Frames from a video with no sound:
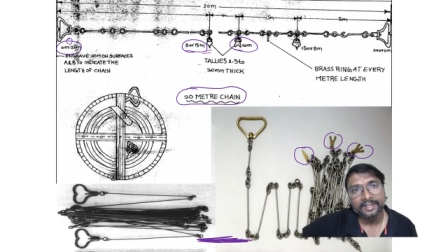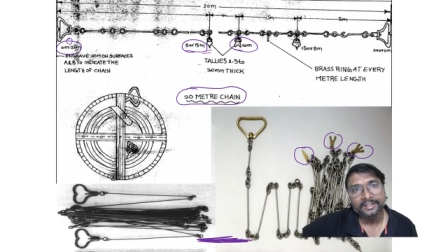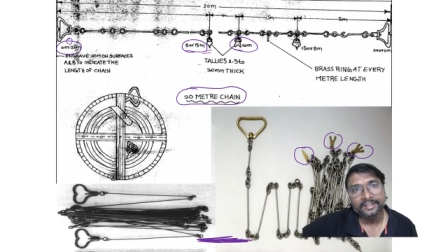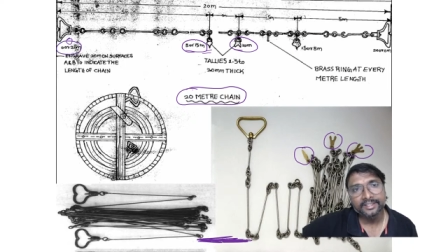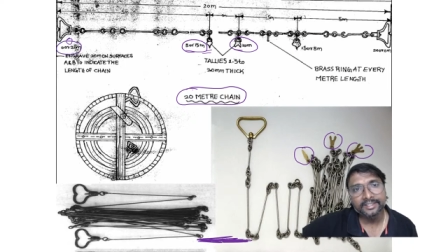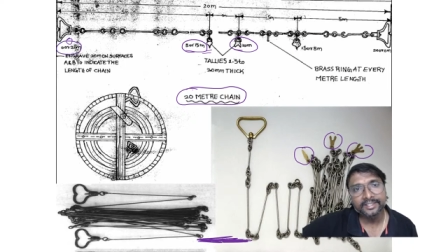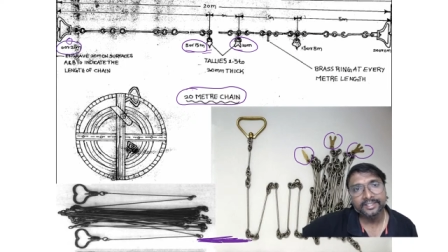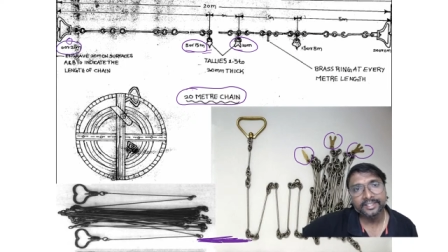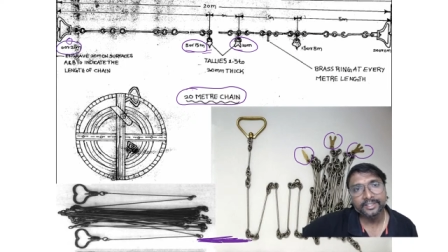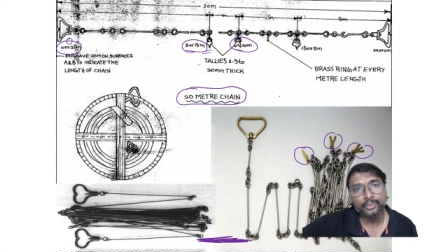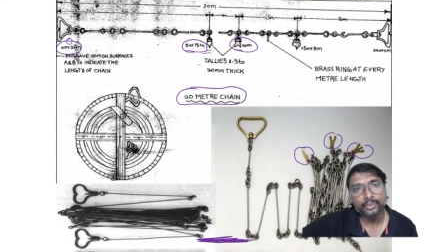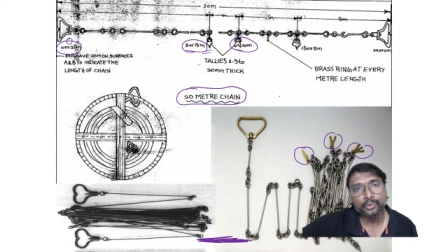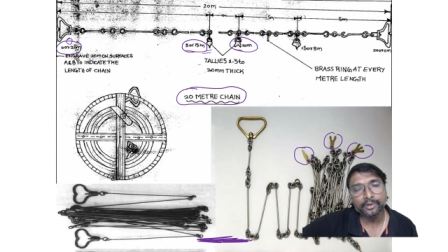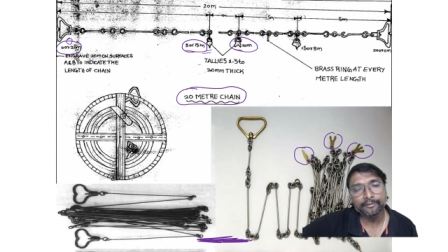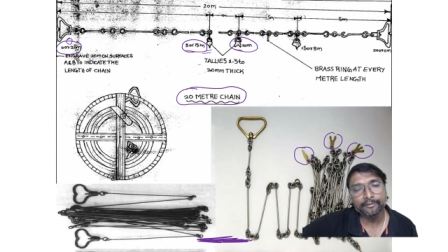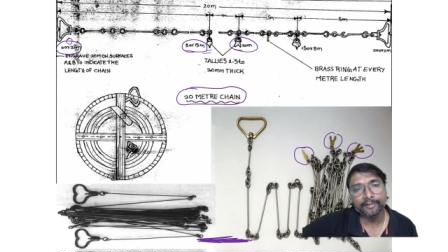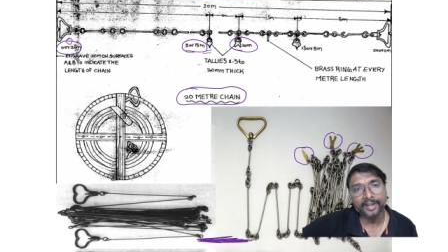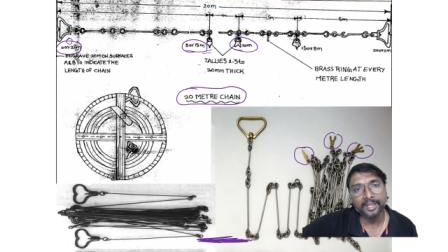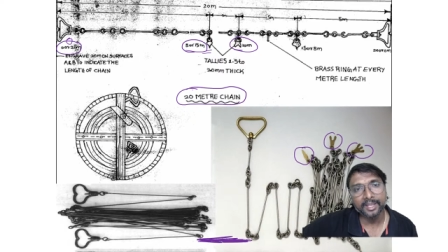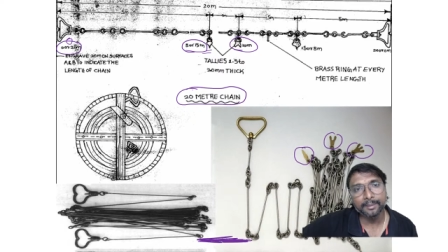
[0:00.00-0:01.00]
this is your
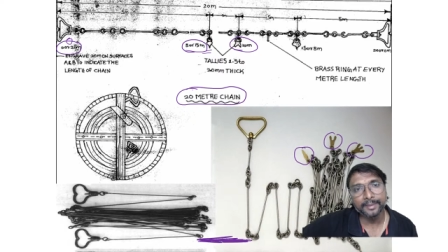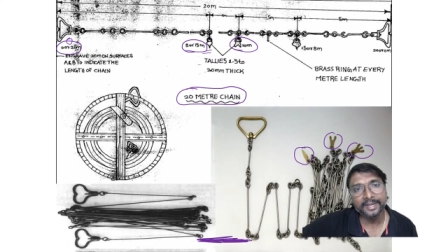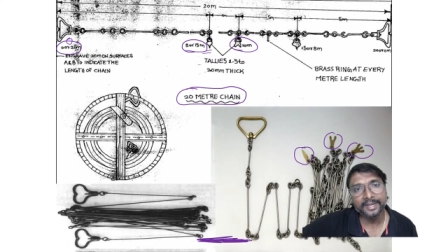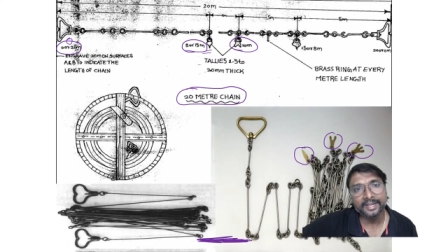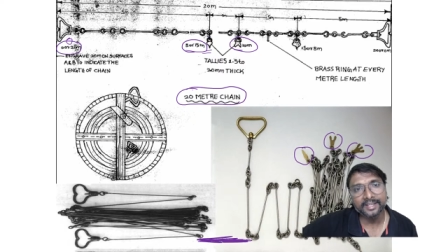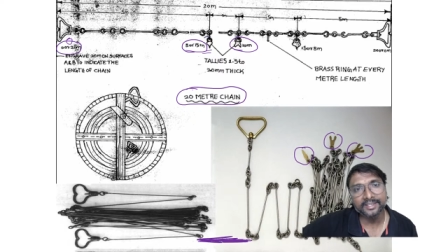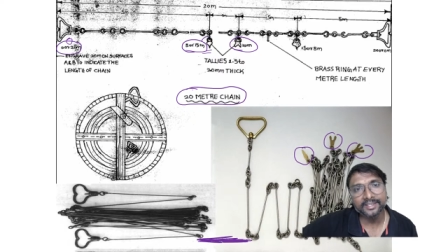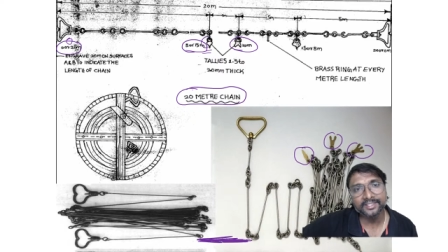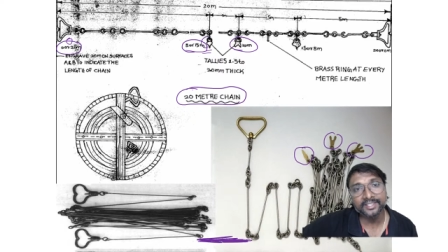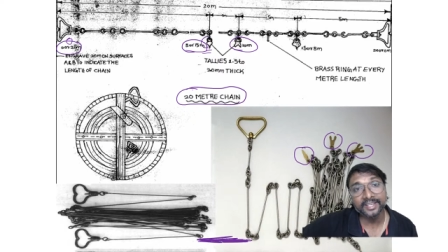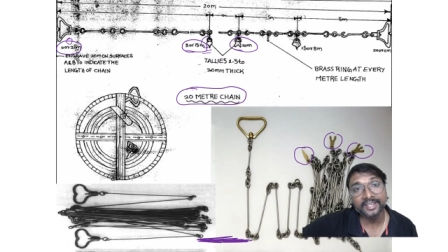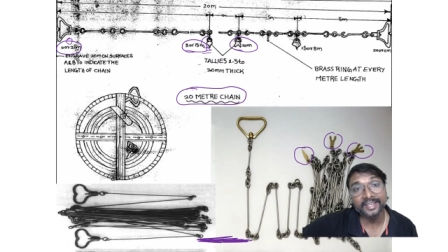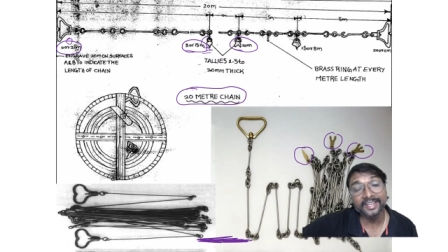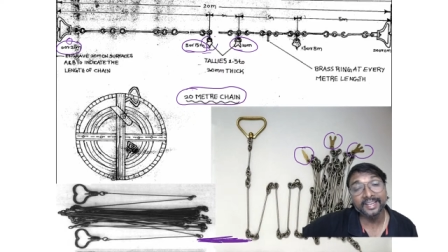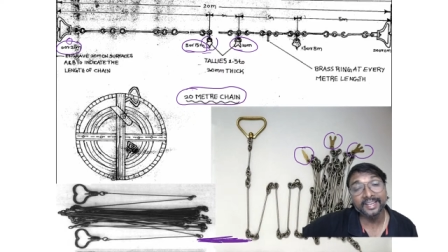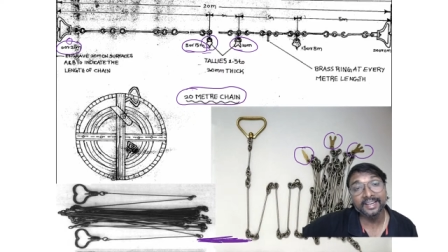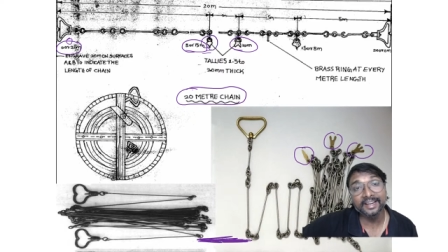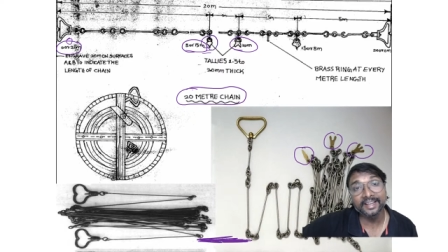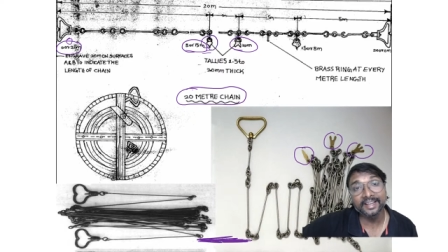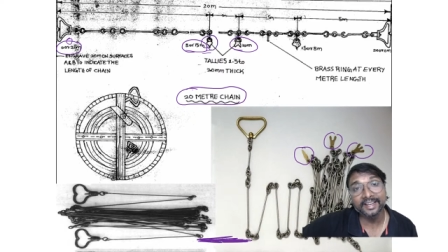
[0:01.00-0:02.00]
5 meter
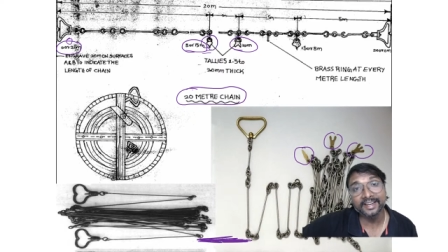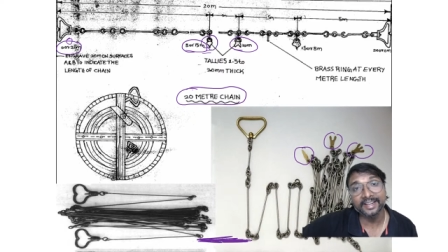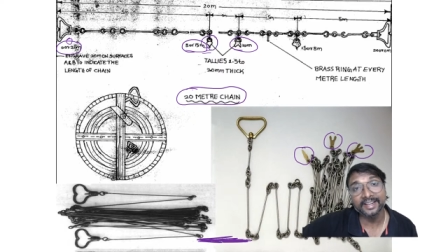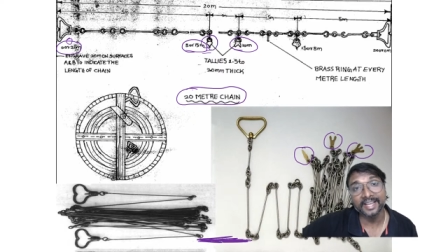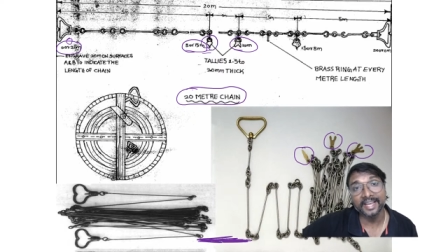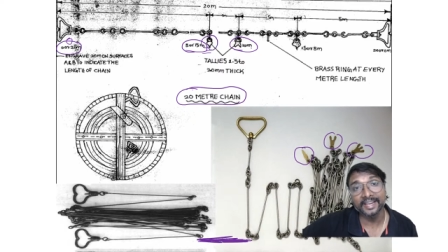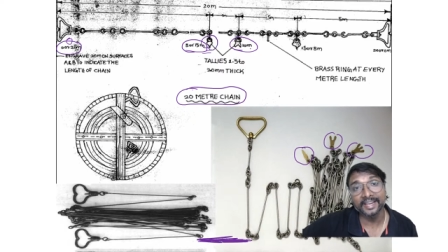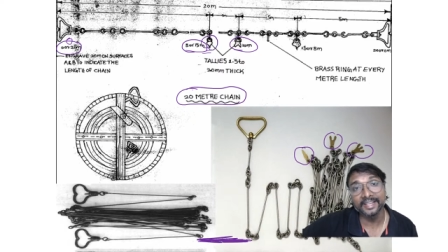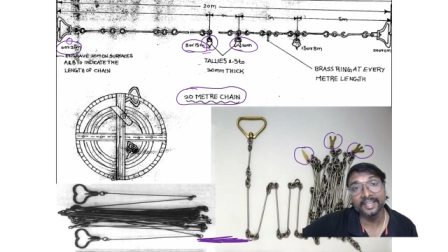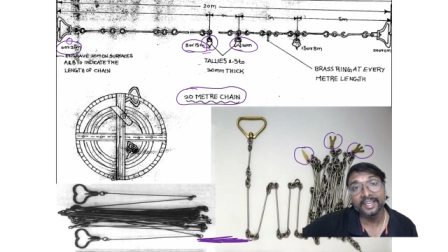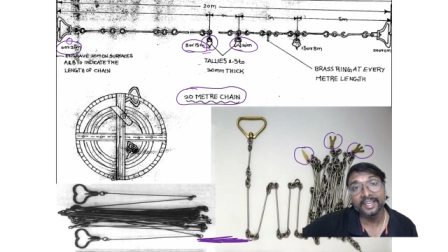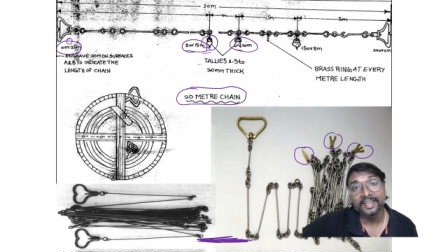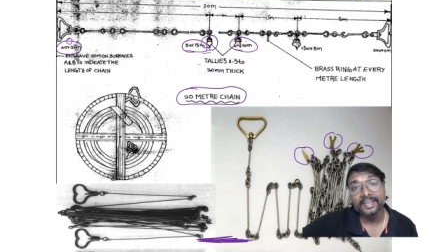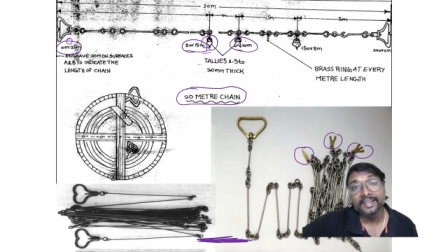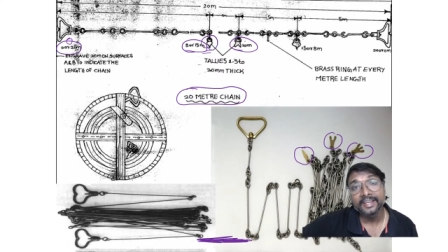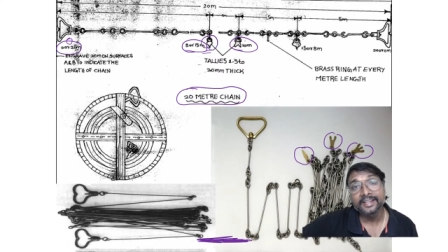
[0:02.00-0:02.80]
single leg tally,